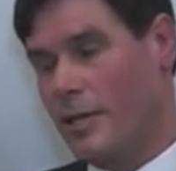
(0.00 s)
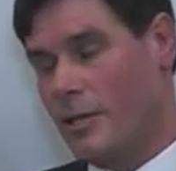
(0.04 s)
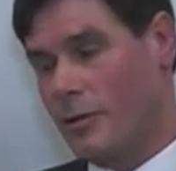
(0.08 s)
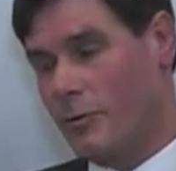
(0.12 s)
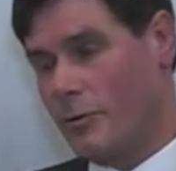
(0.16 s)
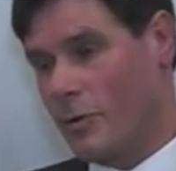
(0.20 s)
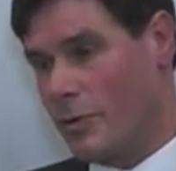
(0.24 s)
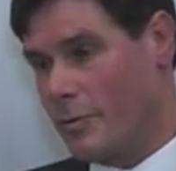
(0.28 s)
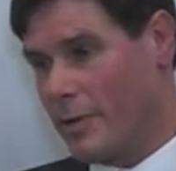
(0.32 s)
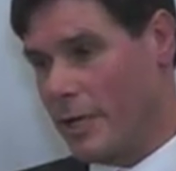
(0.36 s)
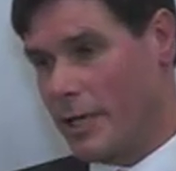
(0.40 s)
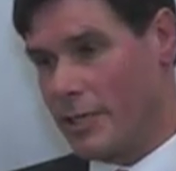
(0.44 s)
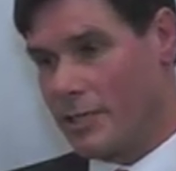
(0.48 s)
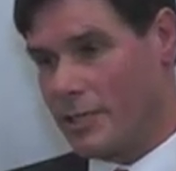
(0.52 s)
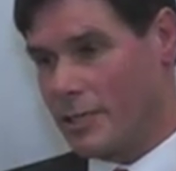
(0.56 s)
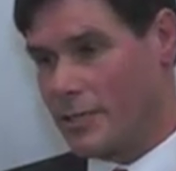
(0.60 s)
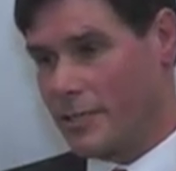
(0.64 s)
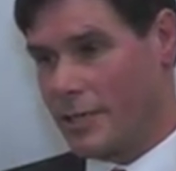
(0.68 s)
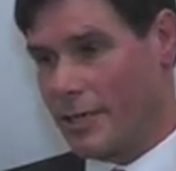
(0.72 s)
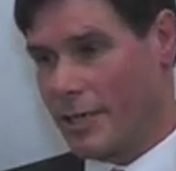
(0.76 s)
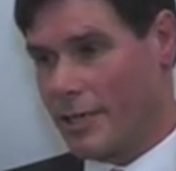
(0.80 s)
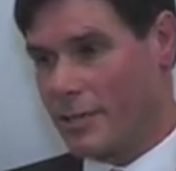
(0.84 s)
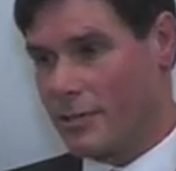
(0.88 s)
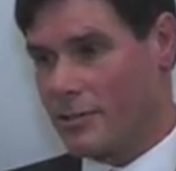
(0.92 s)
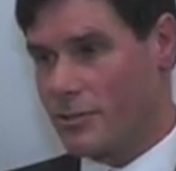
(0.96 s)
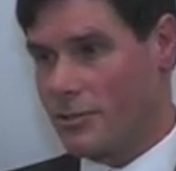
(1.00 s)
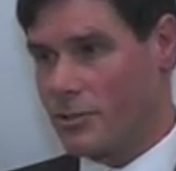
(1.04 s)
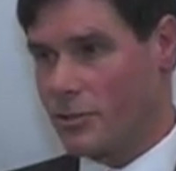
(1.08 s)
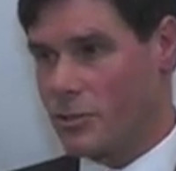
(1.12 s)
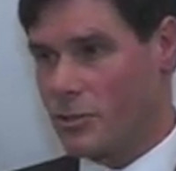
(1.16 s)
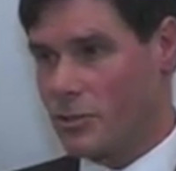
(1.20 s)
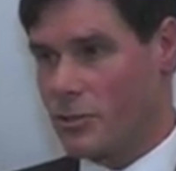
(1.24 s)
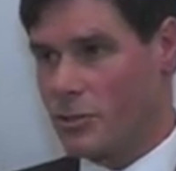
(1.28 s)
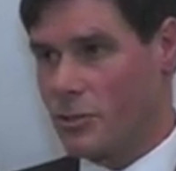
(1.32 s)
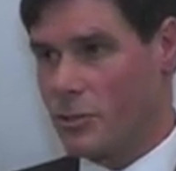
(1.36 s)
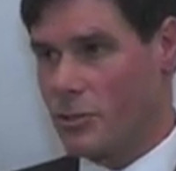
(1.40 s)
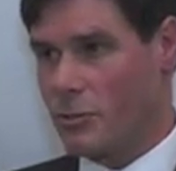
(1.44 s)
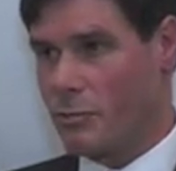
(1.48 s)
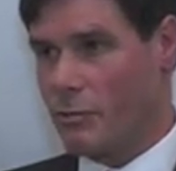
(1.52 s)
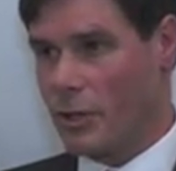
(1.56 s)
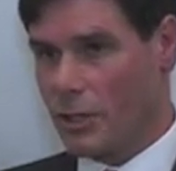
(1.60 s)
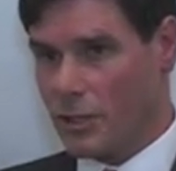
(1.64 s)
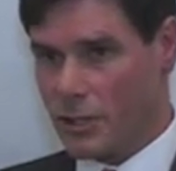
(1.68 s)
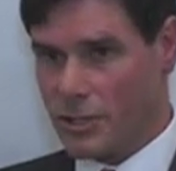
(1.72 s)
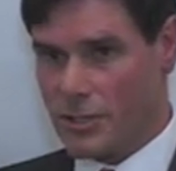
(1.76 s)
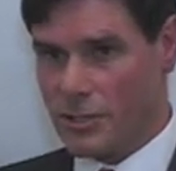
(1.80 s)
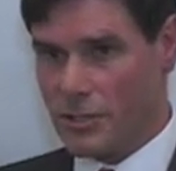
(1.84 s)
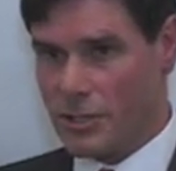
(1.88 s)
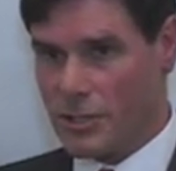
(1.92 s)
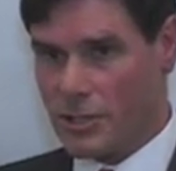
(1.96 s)
we might decide to
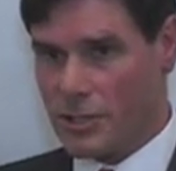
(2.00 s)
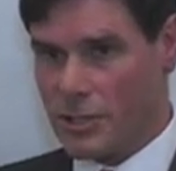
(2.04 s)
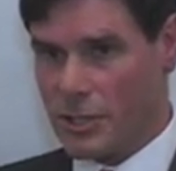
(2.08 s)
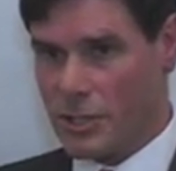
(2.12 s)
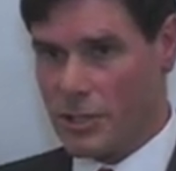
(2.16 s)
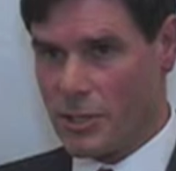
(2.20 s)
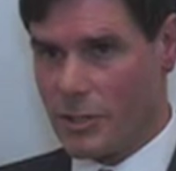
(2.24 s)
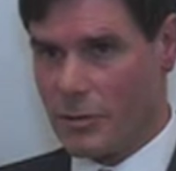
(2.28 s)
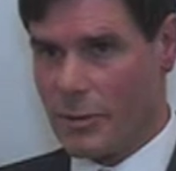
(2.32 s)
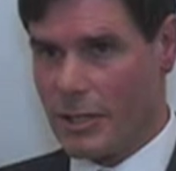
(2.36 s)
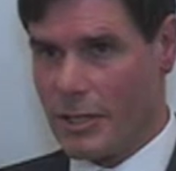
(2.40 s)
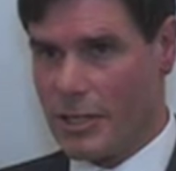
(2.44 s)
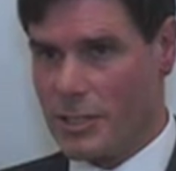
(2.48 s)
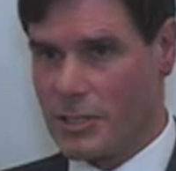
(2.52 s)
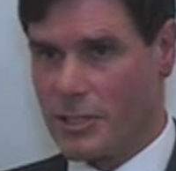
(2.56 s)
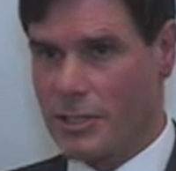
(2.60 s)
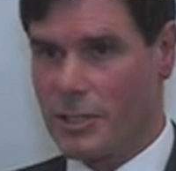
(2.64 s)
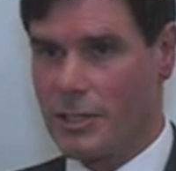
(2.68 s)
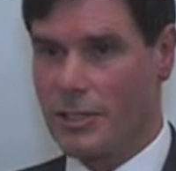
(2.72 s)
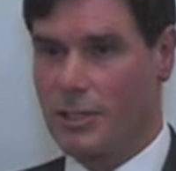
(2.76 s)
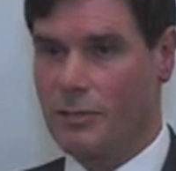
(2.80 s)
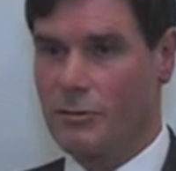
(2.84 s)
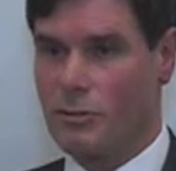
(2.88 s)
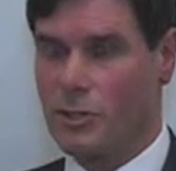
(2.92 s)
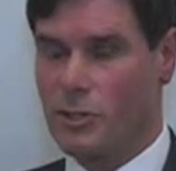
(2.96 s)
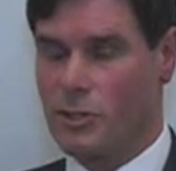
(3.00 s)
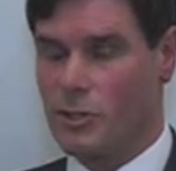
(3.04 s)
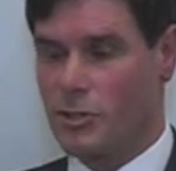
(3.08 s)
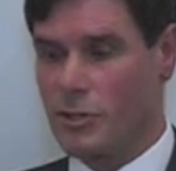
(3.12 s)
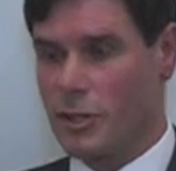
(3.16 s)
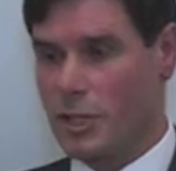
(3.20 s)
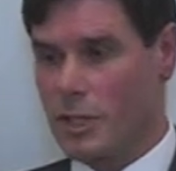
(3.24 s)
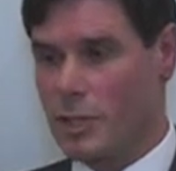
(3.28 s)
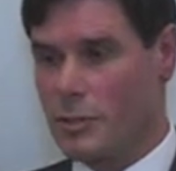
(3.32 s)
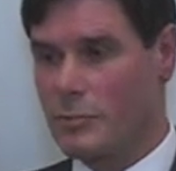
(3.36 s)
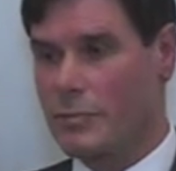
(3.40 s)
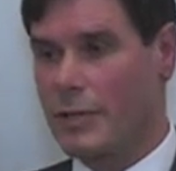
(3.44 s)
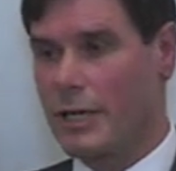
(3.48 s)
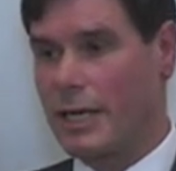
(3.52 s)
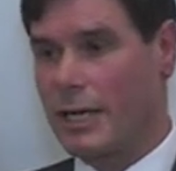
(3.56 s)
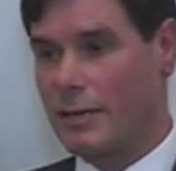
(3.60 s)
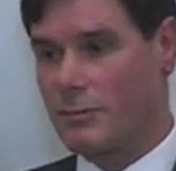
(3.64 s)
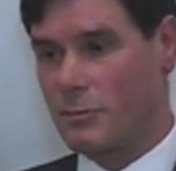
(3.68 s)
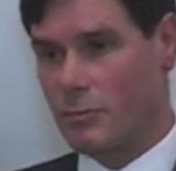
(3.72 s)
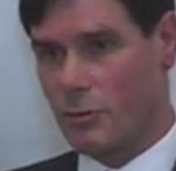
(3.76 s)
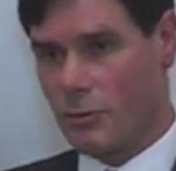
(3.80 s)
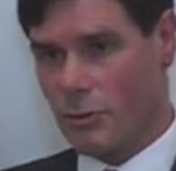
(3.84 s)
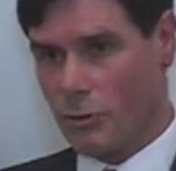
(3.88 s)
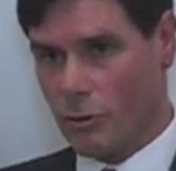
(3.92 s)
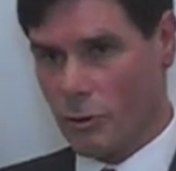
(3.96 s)
monitor the situation and only treat
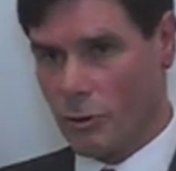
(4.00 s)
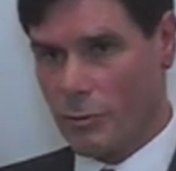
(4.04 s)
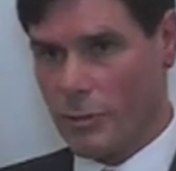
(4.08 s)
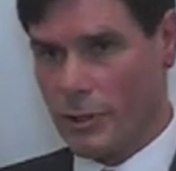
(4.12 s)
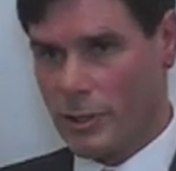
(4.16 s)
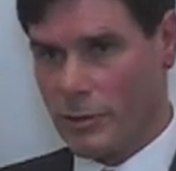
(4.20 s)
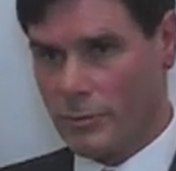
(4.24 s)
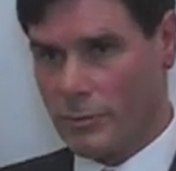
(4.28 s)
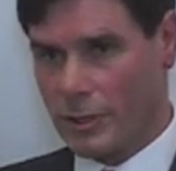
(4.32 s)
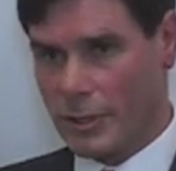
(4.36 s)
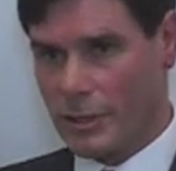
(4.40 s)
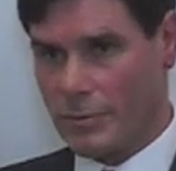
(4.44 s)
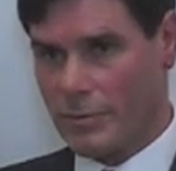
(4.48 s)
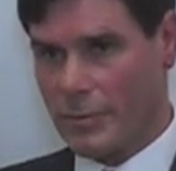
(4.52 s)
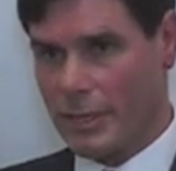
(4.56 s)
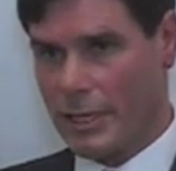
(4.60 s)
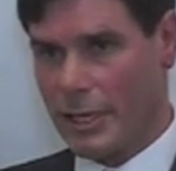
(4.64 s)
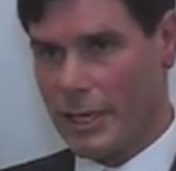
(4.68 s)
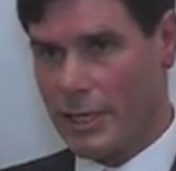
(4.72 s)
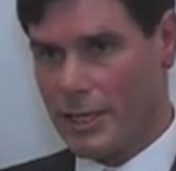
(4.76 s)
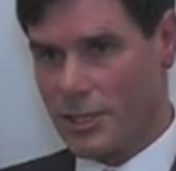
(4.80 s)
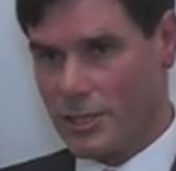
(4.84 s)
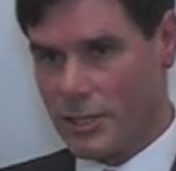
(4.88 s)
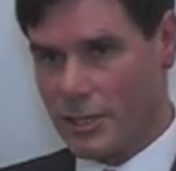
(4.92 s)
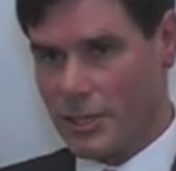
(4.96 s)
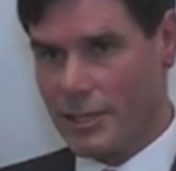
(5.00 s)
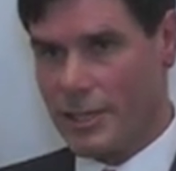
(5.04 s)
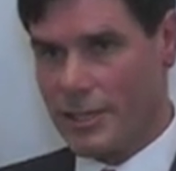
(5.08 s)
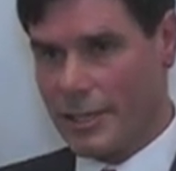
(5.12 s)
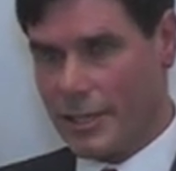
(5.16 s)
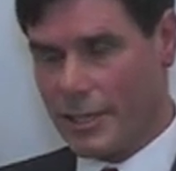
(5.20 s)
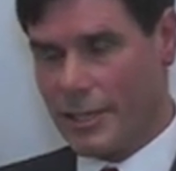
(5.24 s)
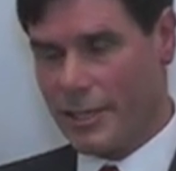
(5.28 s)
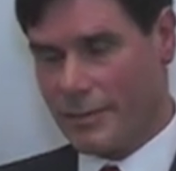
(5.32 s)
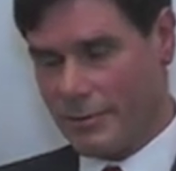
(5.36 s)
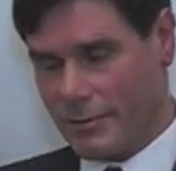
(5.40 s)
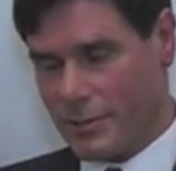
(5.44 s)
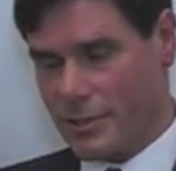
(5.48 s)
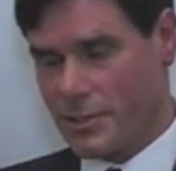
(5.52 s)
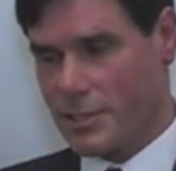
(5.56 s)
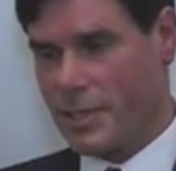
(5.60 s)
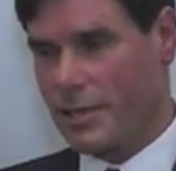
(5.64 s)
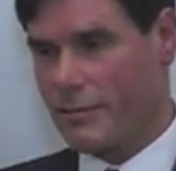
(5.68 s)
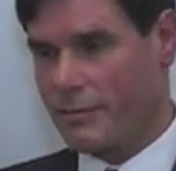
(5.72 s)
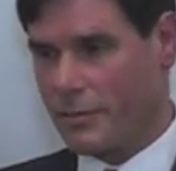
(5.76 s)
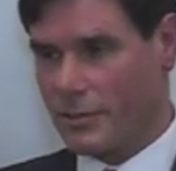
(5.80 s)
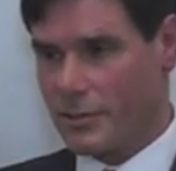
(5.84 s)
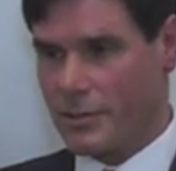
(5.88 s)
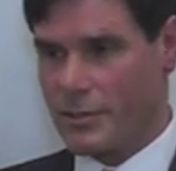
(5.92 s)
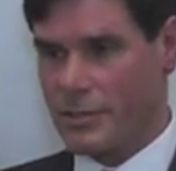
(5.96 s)
perhaps with hormone manipulation if there's
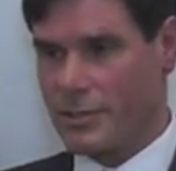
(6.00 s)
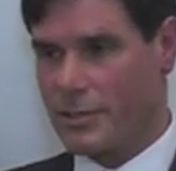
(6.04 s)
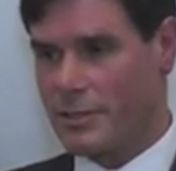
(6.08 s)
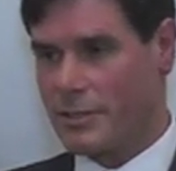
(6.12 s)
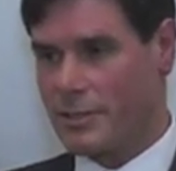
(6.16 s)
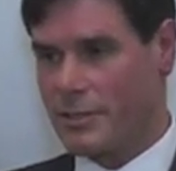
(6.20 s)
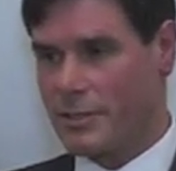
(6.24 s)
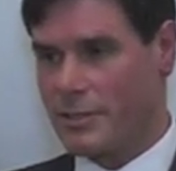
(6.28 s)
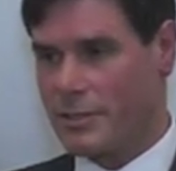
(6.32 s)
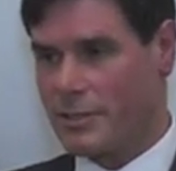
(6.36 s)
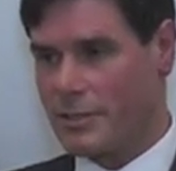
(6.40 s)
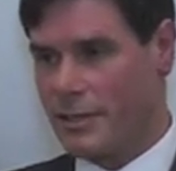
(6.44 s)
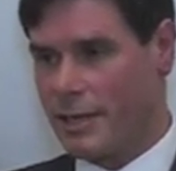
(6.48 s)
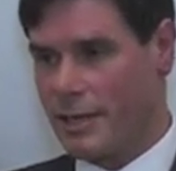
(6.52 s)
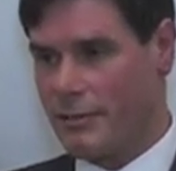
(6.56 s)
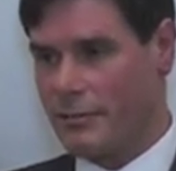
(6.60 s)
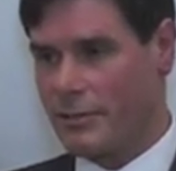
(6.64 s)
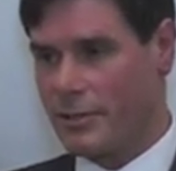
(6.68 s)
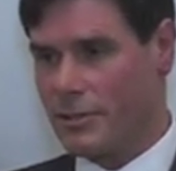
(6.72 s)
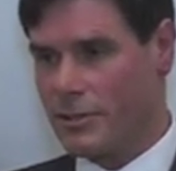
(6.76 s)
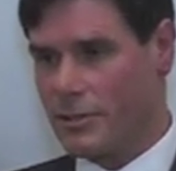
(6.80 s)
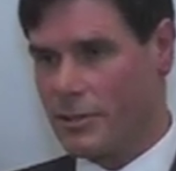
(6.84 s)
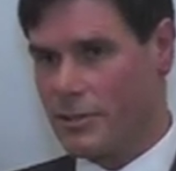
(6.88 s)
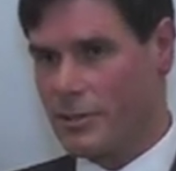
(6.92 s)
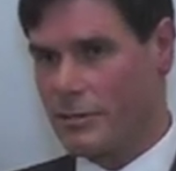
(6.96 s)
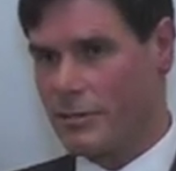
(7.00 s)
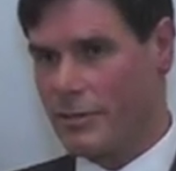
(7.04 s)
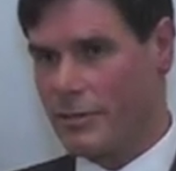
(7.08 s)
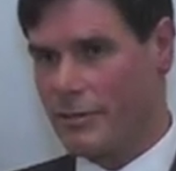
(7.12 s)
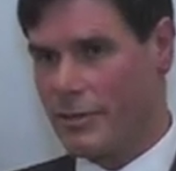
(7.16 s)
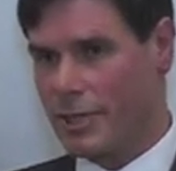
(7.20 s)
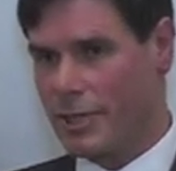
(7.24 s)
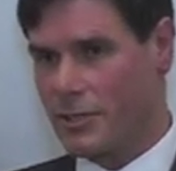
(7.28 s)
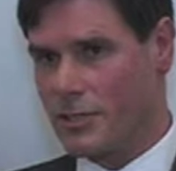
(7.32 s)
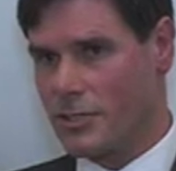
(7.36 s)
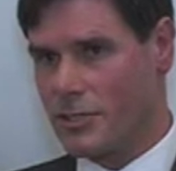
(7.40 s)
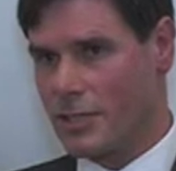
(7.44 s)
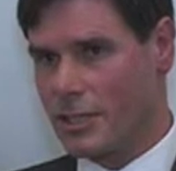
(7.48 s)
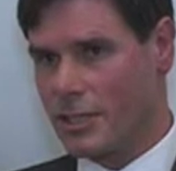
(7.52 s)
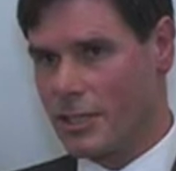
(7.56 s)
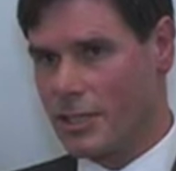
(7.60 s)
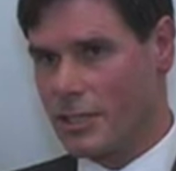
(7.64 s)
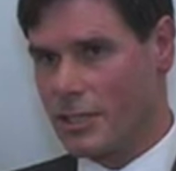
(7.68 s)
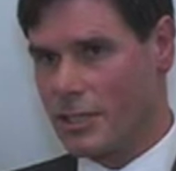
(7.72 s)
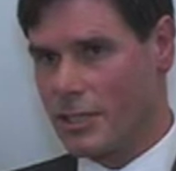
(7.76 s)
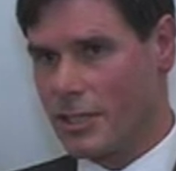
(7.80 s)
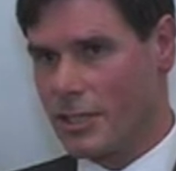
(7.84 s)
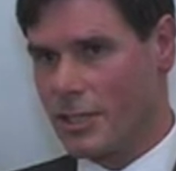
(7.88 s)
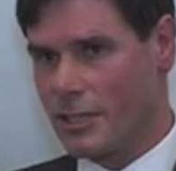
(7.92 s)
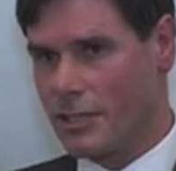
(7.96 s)
definite evidence of advancing
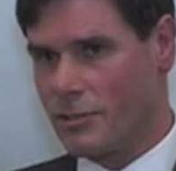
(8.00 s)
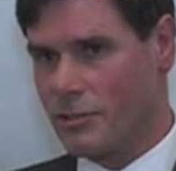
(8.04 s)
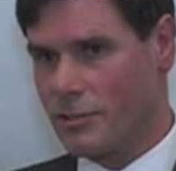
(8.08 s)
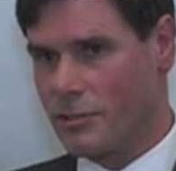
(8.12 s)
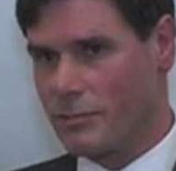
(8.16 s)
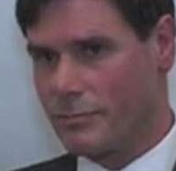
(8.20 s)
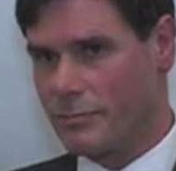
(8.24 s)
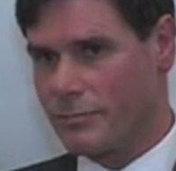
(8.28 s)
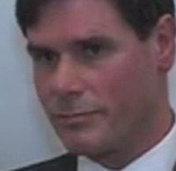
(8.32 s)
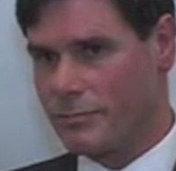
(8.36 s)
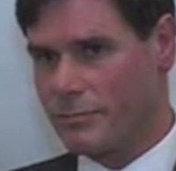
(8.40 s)
disease.